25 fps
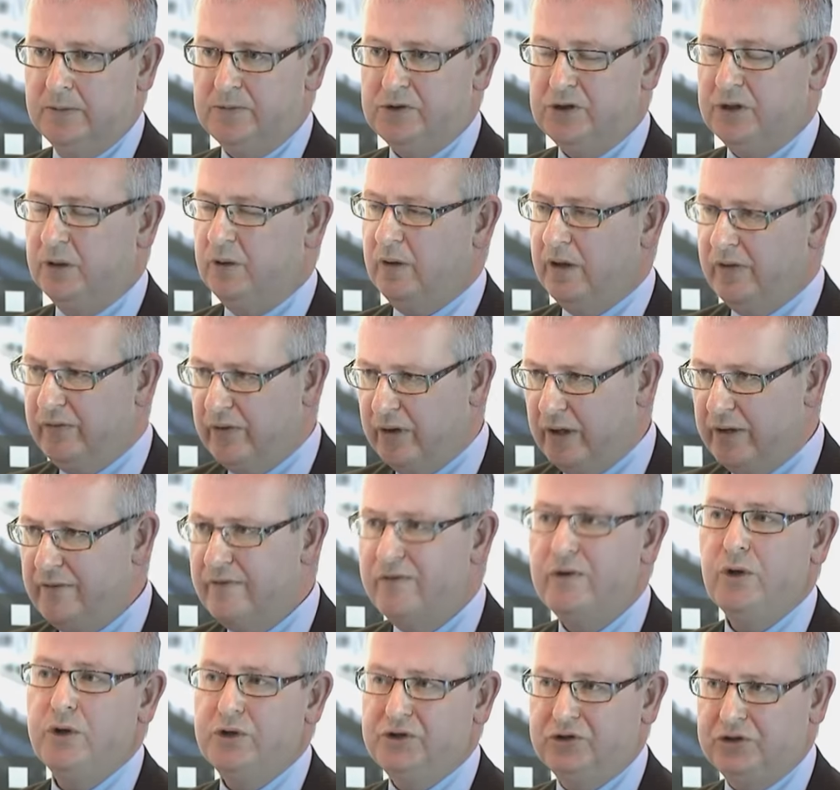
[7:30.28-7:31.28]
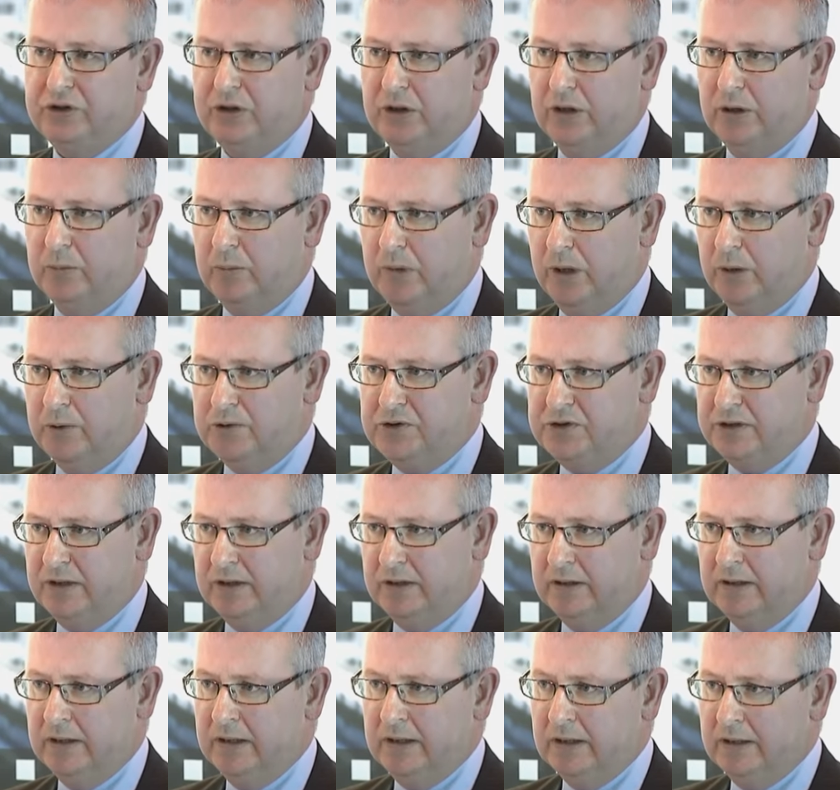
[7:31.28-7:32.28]
so a very versatile
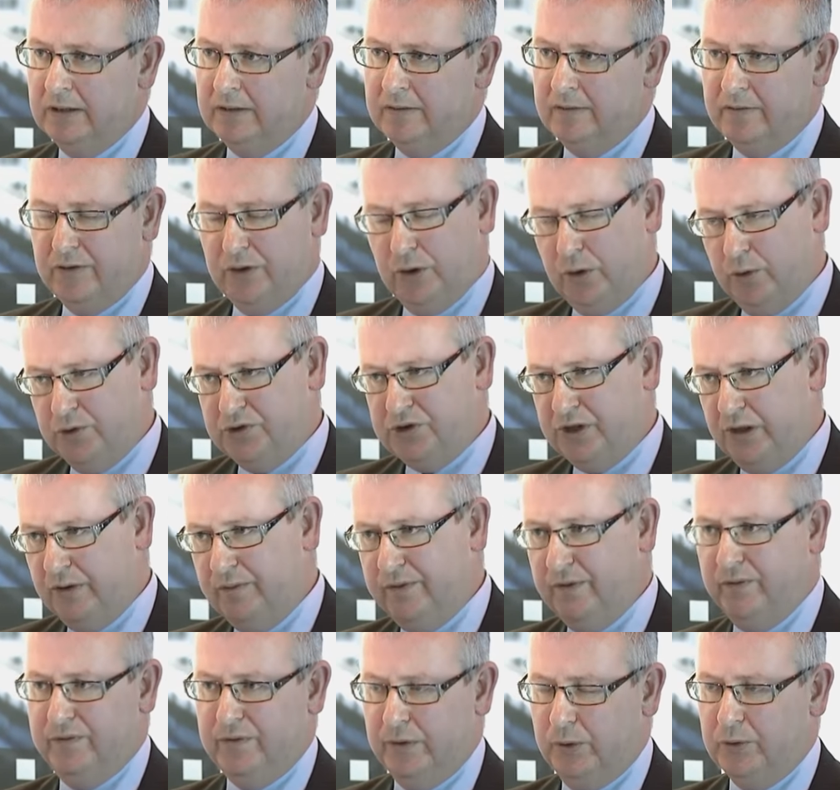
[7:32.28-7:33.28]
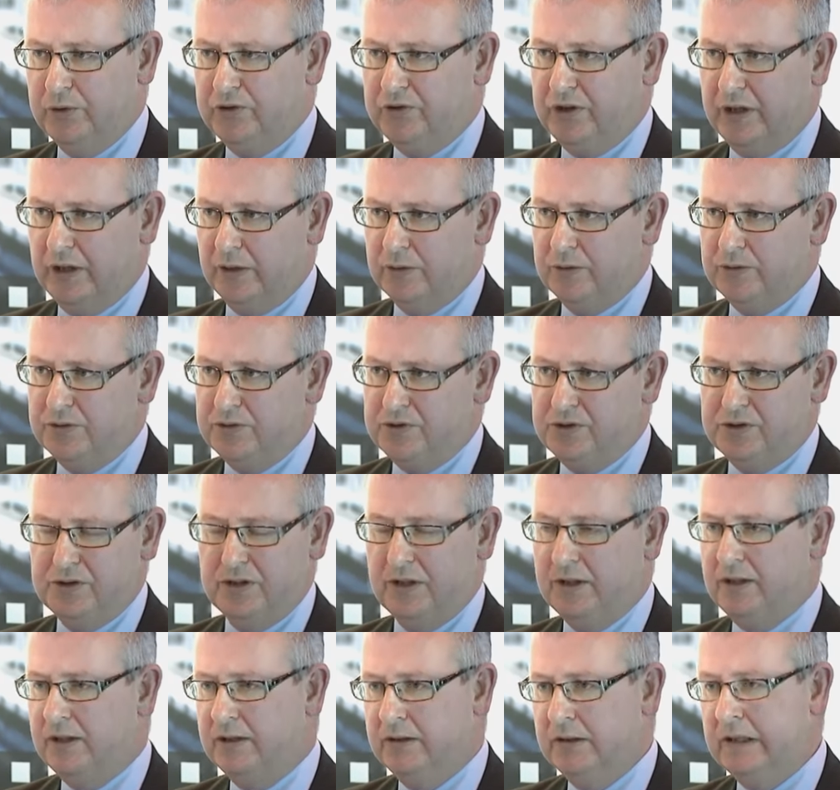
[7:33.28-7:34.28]
motor that also fulfills those
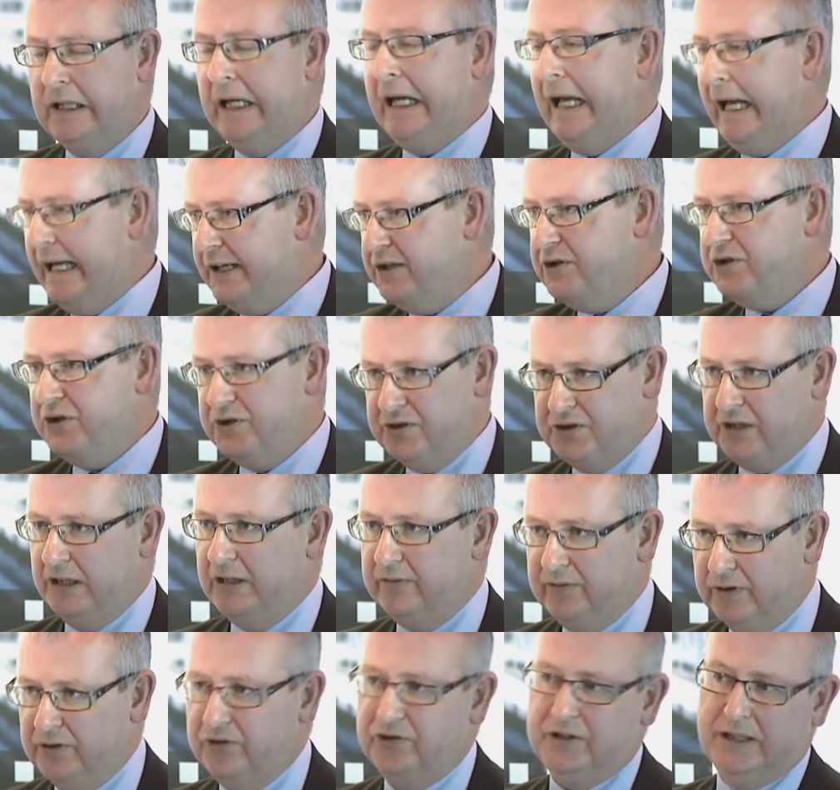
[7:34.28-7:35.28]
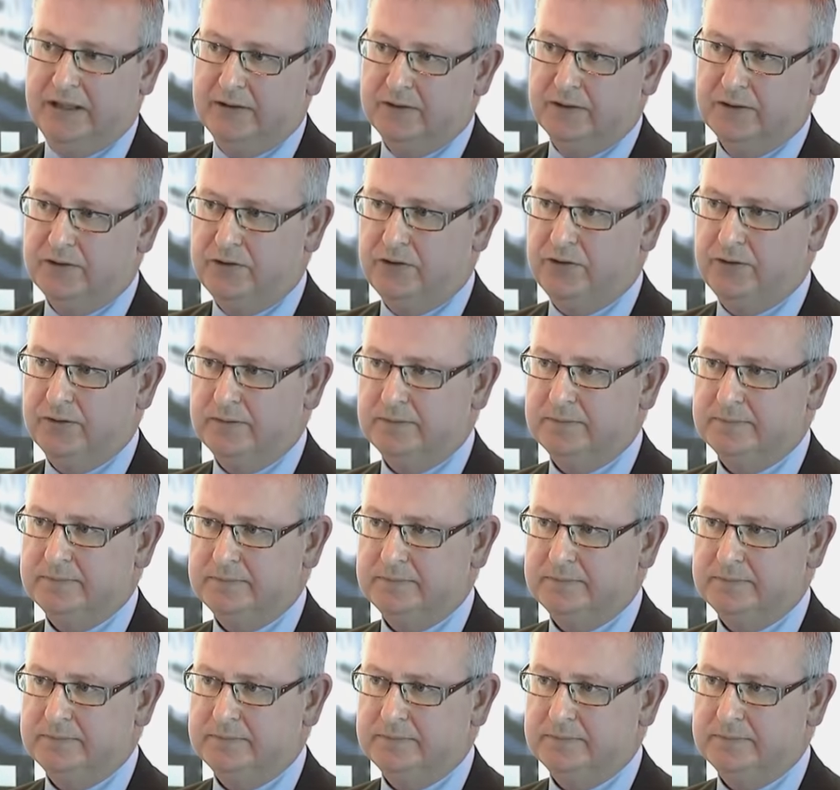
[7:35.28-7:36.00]
energy saving standards.